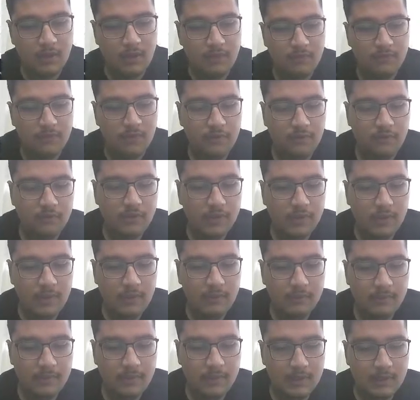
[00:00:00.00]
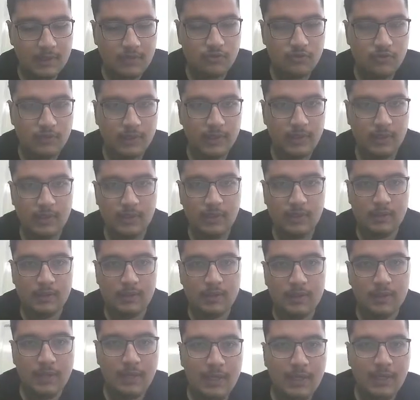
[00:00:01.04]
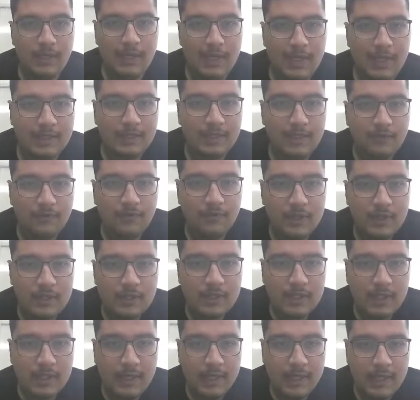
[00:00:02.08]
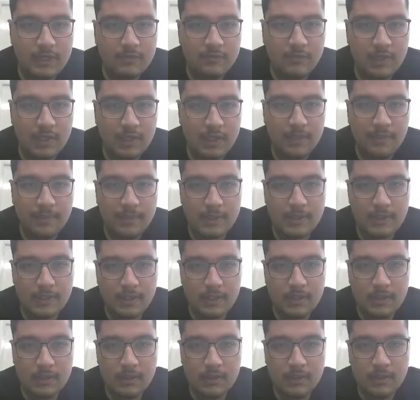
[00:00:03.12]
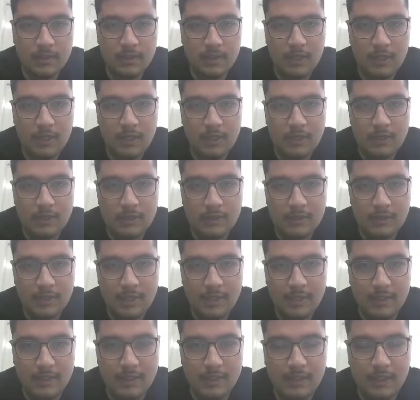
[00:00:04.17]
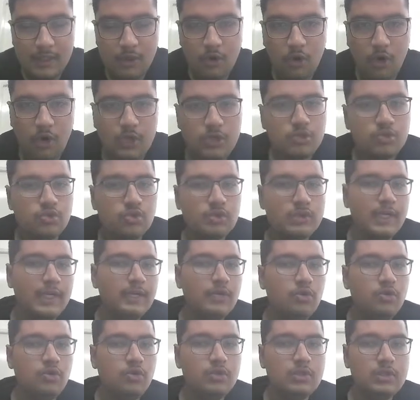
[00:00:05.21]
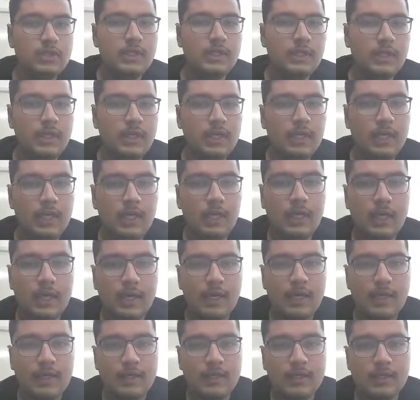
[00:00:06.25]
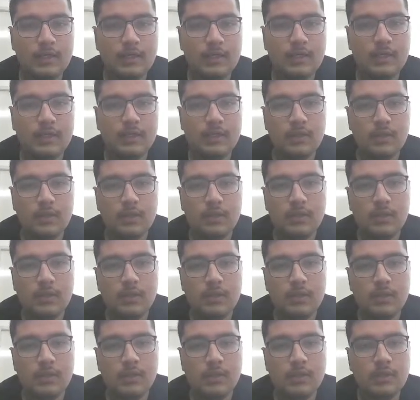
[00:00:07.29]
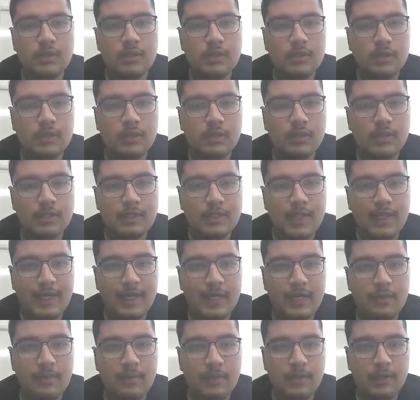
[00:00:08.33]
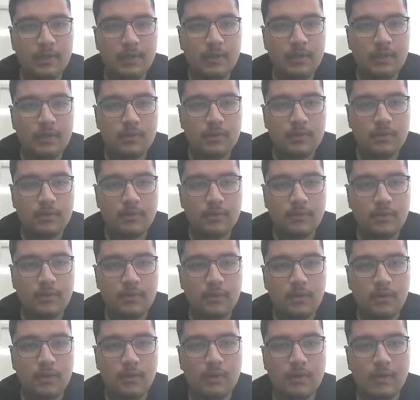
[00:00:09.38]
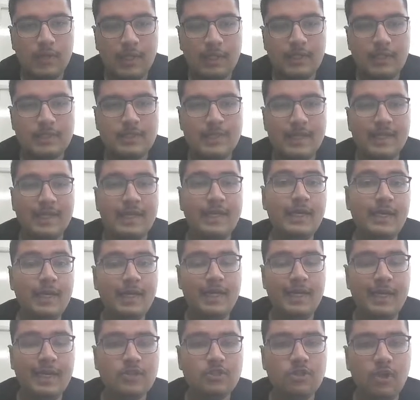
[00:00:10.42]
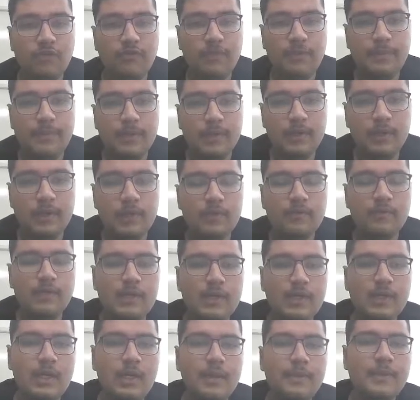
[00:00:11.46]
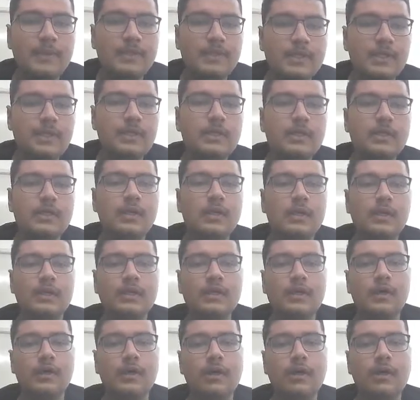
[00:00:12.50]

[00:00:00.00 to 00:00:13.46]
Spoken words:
50 plus 20. Like the first index will represent send the cost to send to city A, and the second pair, like the second index of a pair, will represent the